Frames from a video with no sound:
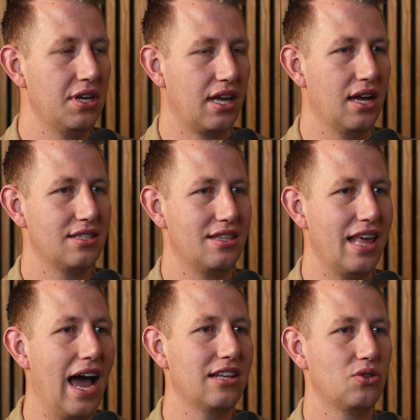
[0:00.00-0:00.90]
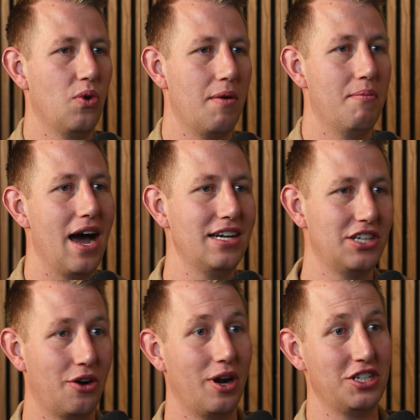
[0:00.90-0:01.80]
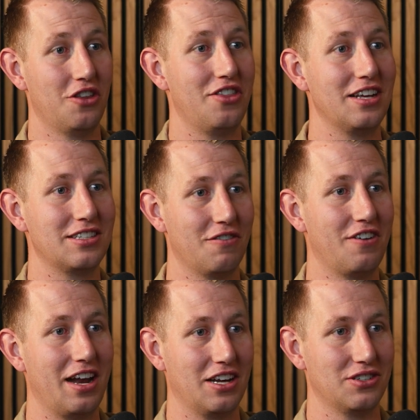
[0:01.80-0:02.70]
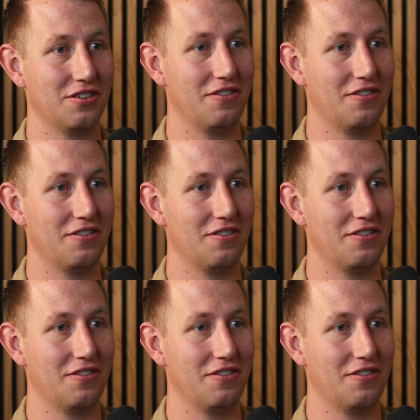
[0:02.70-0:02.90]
Because that's what my generation thinks of financial